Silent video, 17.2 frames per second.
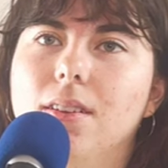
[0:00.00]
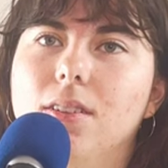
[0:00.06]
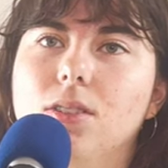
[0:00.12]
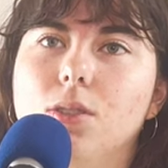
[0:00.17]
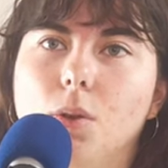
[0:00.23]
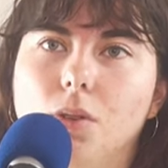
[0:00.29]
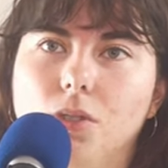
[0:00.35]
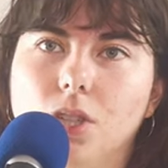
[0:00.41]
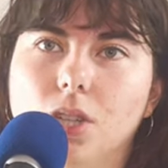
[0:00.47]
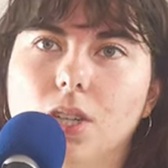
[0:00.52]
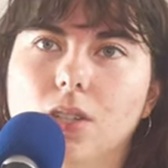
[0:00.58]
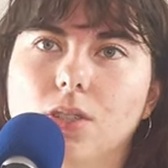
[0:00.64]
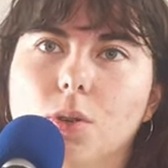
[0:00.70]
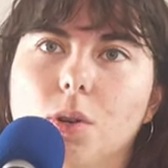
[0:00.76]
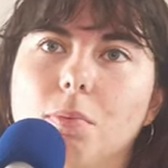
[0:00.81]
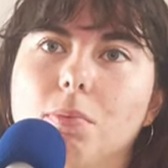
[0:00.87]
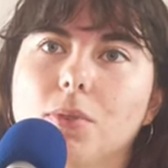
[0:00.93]

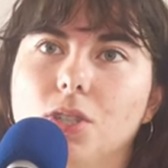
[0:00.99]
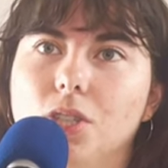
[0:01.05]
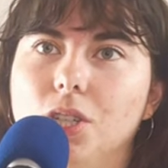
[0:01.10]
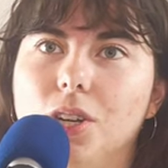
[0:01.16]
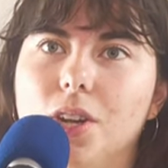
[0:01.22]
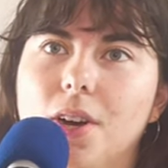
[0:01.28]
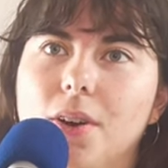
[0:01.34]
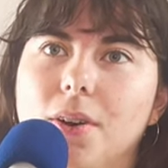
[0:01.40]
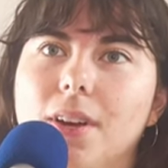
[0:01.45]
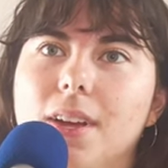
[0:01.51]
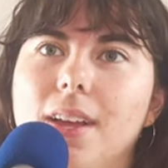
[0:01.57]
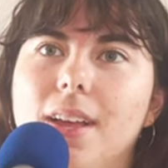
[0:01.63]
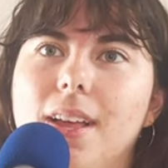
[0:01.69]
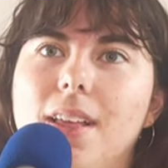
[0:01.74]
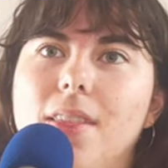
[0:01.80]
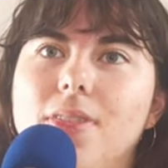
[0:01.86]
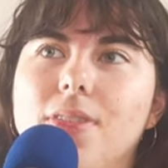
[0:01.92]
soldiers or Bushido.
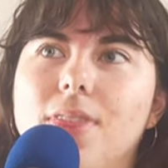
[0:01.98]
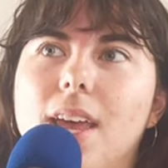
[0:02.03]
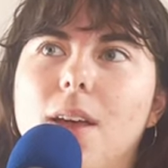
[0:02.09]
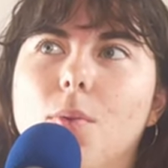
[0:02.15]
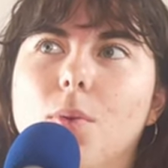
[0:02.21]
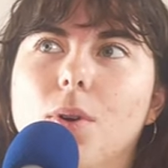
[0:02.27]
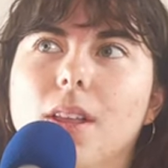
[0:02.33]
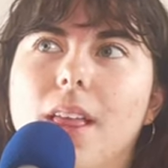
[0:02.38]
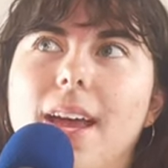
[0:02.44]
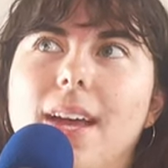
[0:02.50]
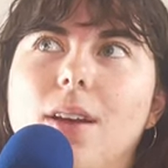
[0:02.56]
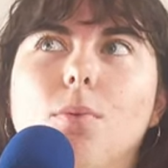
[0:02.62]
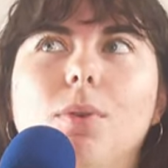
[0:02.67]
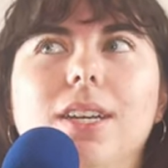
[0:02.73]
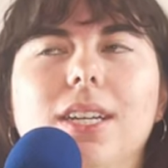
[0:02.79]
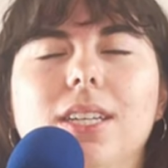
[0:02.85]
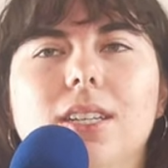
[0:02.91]
Mm-hmm. They were like,
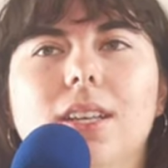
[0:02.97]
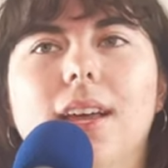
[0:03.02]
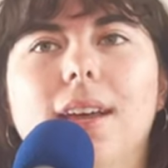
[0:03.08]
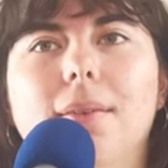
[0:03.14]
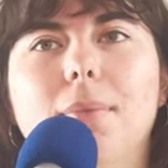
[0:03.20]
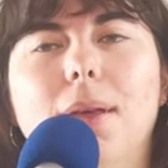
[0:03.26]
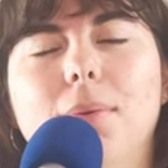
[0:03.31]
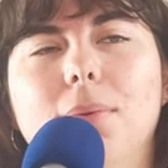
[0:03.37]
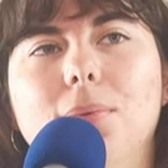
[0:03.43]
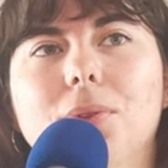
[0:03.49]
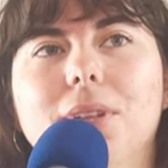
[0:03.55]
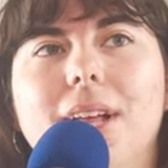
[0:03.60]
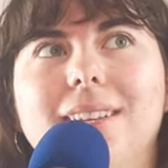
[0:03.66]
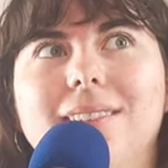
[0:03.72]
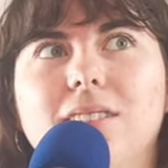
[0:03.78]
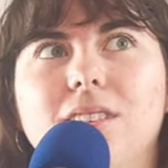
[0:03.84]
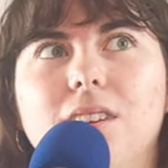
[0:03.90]
we need to like make people
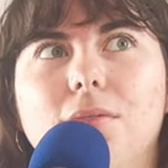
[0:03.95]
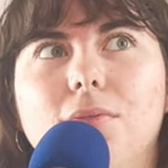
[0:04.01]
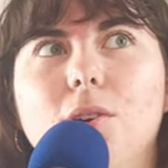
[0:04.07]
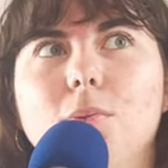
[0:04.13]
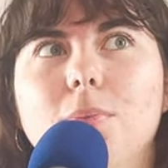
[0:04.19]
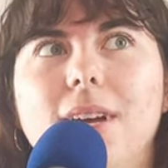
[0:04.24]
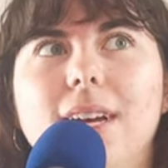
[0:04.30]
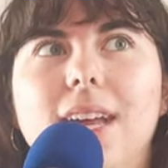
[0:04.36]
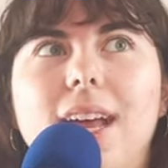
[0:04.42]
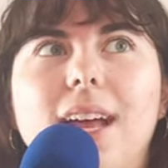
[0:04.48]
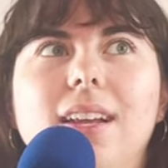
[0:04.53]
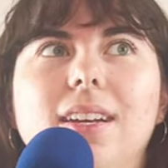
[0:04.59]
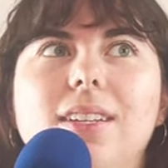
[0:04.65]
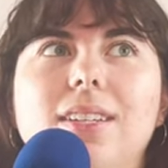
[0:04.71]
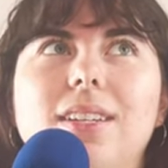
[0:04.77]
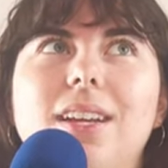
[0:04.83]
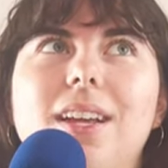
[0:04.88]
less xenophobic,
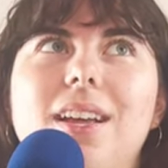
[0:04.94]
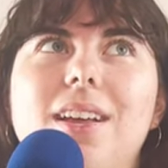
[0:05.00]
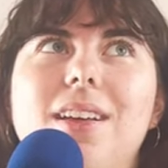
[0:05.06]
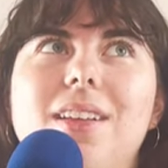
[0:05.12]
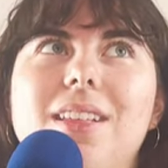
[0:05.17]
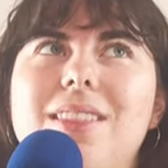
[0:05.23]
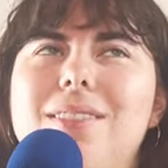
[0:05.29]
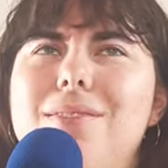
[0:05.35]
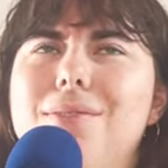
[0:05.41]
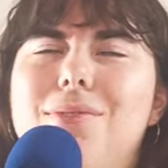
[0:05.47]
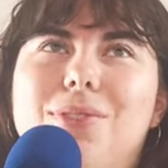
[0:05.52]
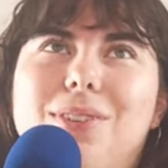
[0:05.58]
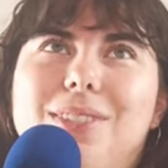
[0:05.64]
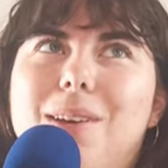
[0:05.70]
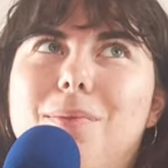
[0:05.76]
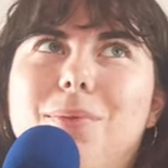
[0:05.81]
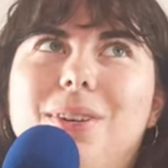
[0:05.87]
and for
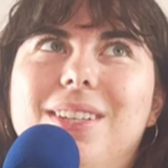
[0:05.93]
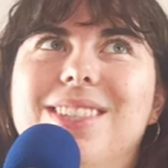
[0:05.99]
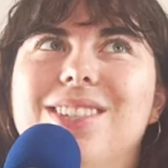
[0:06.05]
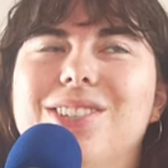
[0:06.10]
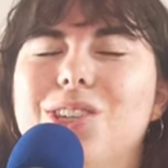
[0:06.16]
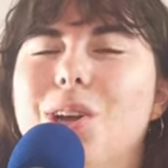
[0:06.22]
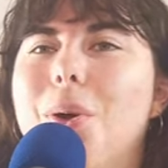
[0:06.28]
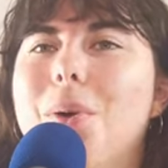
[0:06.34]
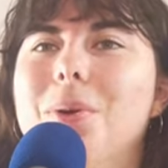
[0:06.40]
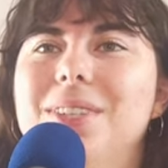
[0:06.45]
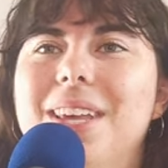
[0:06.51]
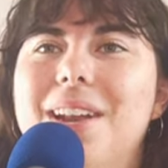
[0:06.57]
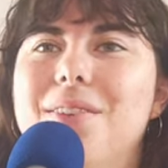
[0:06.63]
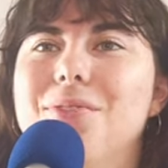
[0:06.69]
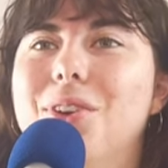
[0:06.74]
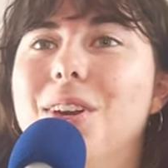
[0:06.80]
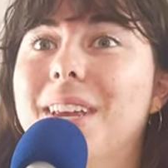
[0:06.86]
some reason chose
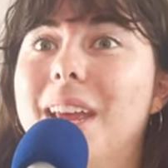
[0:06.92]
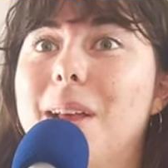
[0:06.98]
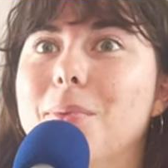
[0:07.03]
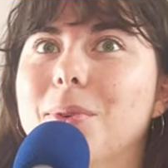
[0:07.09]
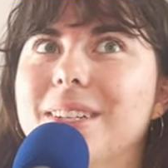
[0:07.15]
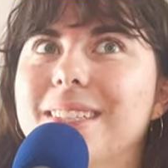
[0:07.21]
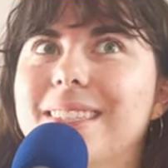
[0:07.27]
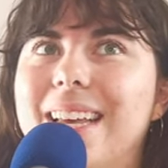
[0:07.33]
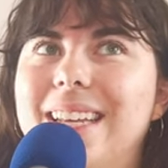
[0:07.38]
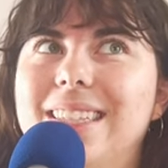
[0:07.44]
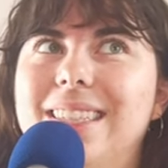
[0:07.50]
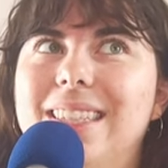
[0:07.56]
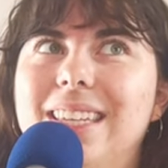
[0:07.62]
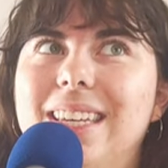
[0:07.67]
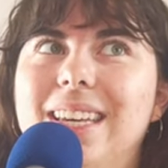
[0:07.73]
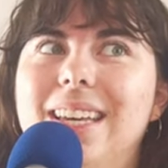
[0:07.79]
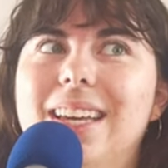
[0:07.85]
Anne of Green Gables as
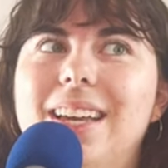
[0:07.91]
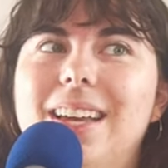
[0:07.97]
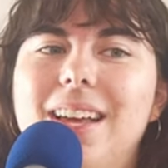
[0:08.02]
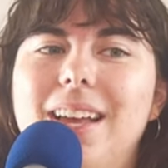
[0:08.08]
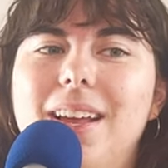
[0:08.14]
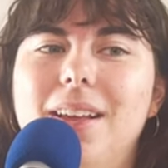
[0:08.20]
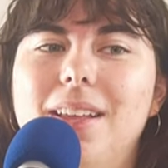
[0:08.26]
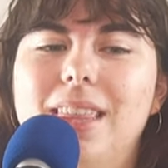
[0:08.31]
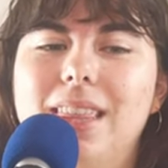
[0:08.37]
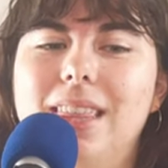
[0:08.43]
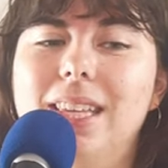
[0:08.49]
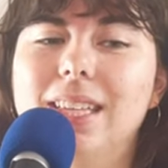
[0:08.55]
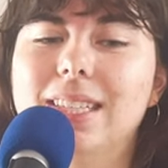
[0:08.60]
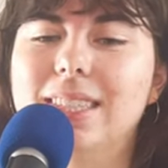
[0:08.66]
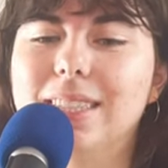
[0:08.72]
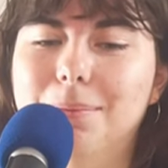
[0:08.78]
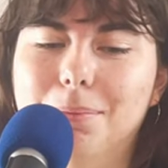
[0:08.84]
the
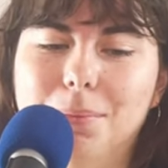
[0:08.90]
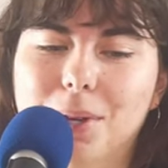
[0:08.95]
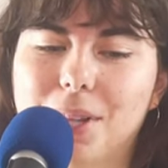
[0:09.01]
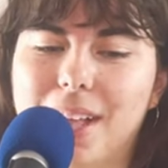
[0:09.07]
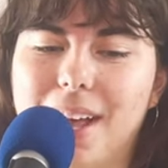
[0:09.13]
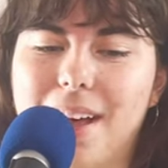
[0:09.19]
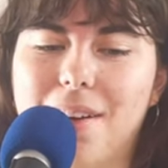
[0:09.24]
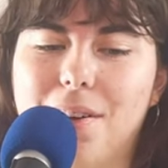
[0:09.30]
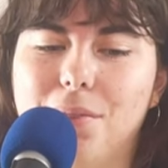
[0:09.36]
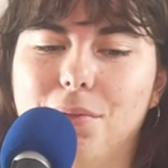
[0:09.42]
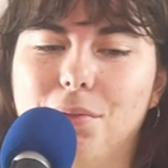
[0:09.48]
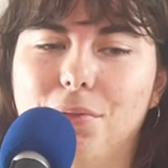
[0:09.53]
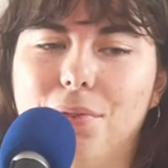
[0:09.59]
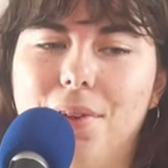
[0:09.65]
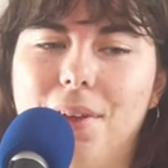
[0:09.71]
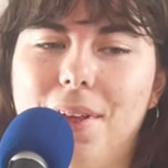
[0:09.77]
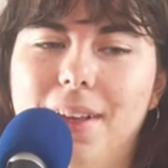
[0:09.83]
symbol
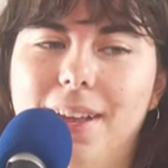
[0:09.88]
of